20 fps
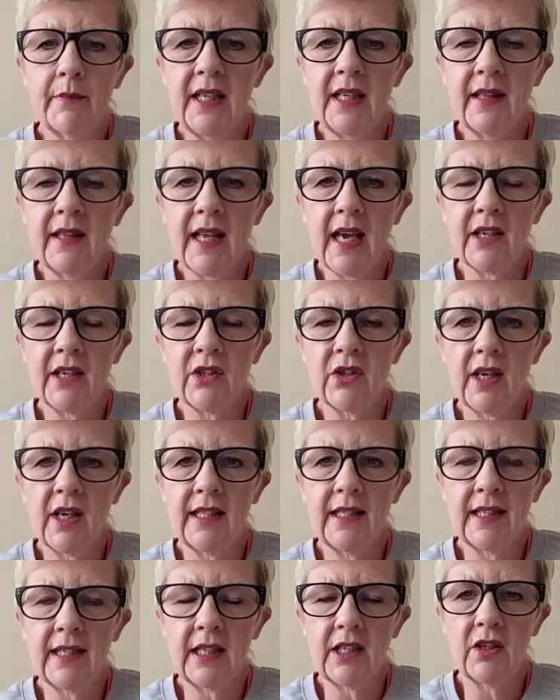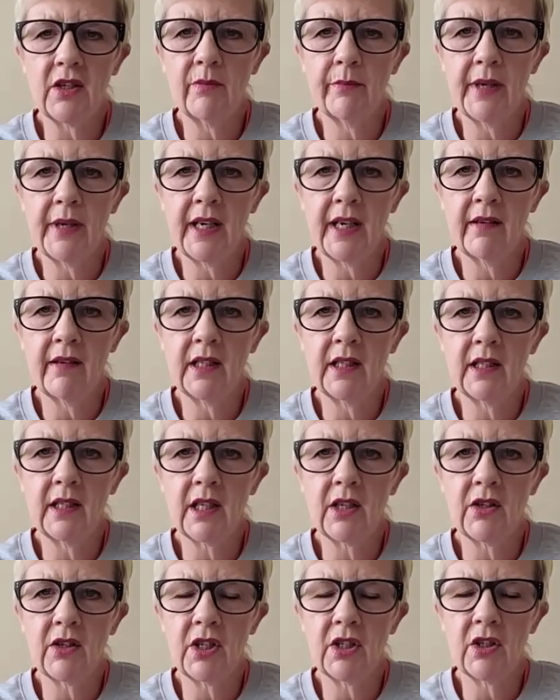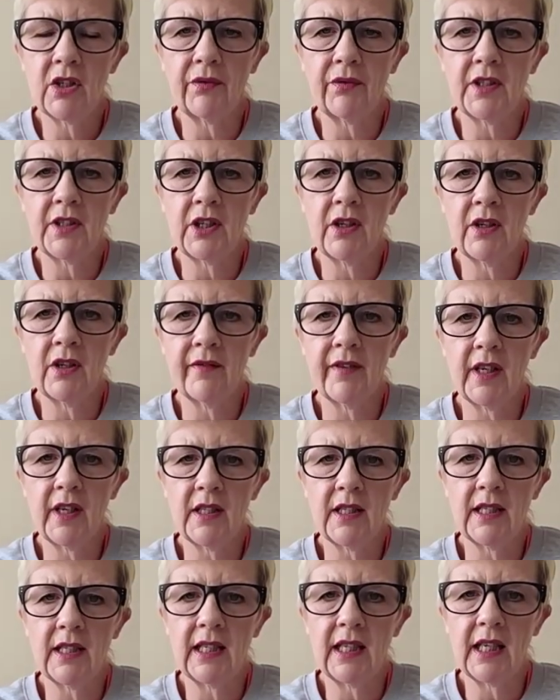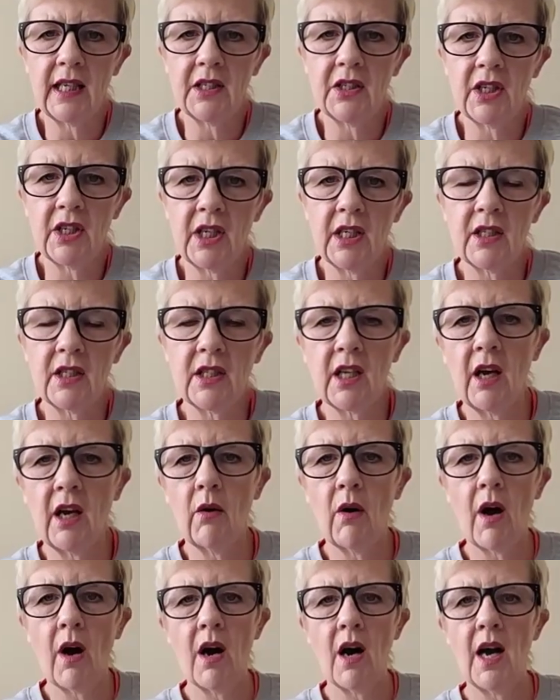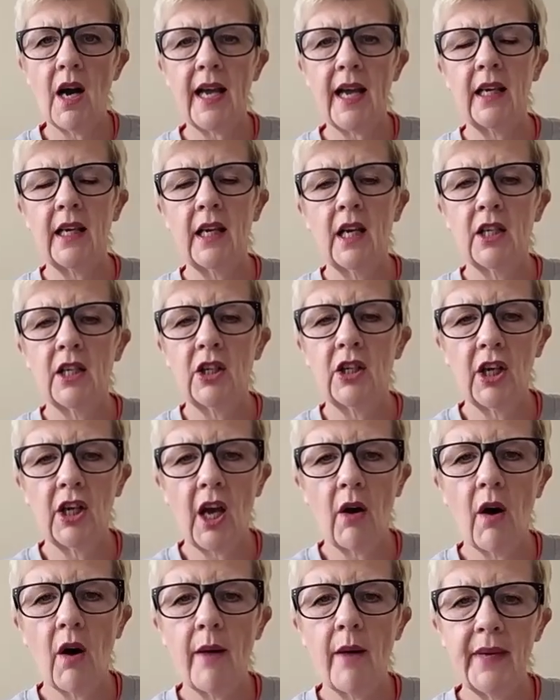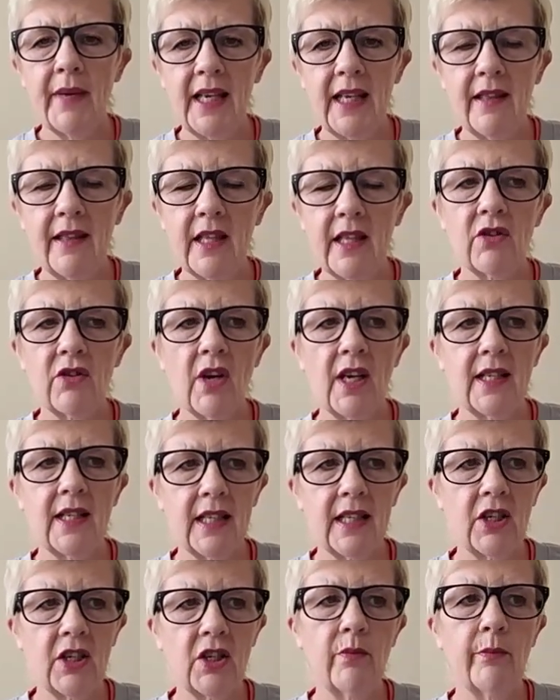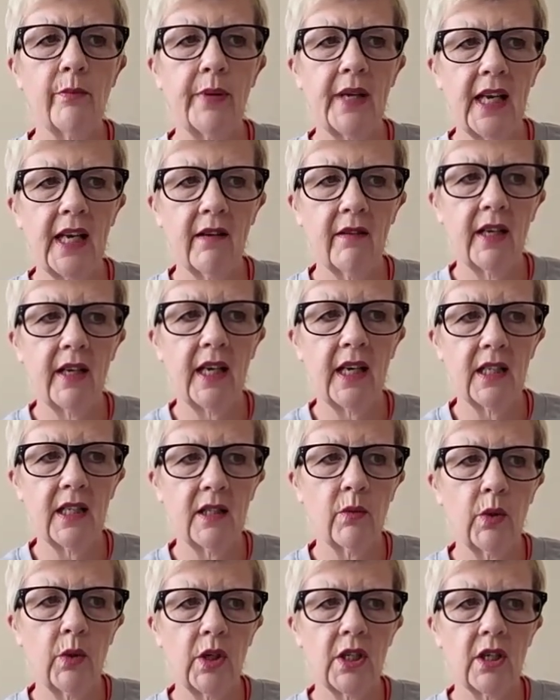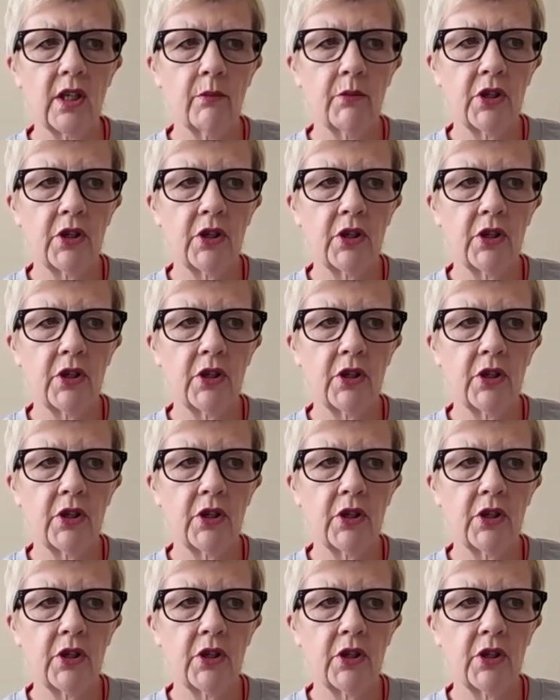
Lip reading: in that transition period. So she's off to university next year. So I'm in the transition period, which I'm